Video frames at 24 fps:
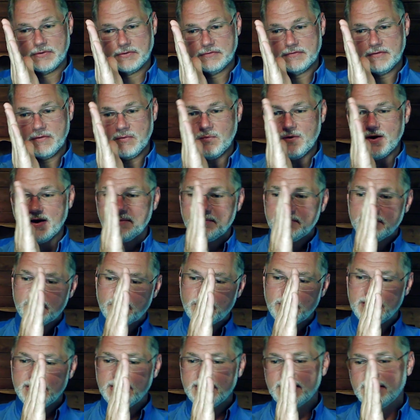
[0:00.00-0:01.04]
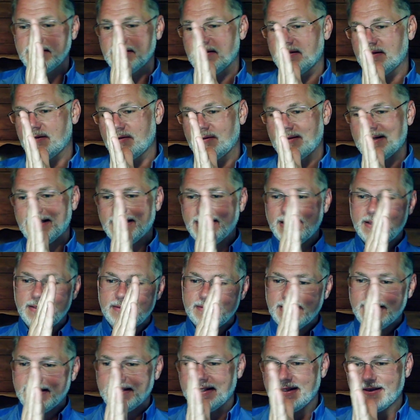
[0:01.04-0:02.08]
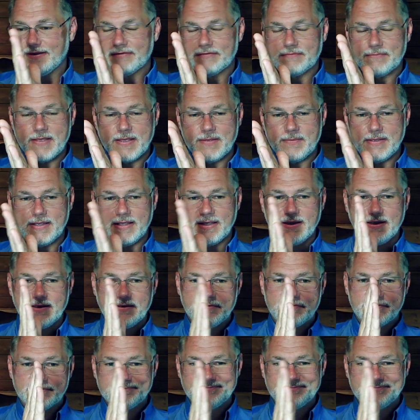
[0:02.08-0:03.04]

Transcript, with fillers: Somewhere between, oh, I, I guess maybe,